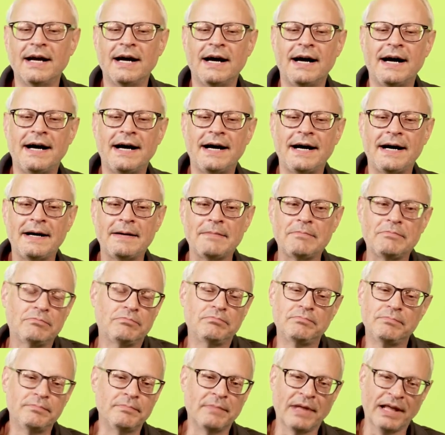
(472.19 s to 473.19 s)
Uh,
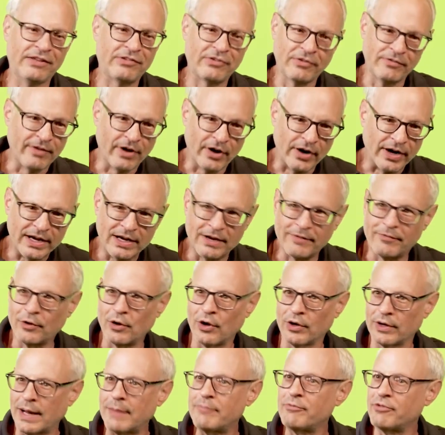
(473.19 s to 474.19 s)
it's a very
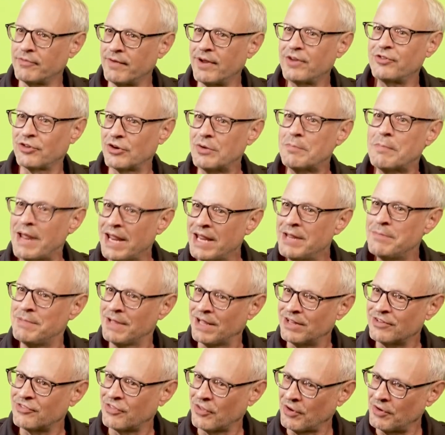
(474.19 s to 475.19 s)
difficult observation to make
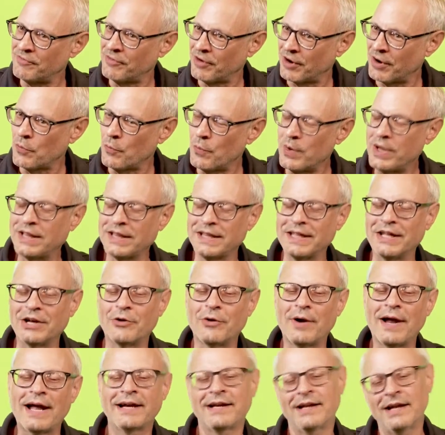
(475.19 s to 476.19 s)
because they're very weakly
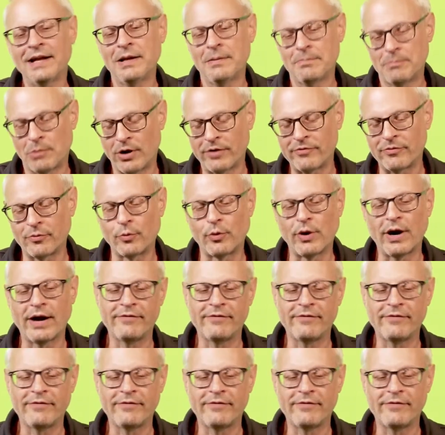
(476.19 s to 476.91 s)
interacting, apart from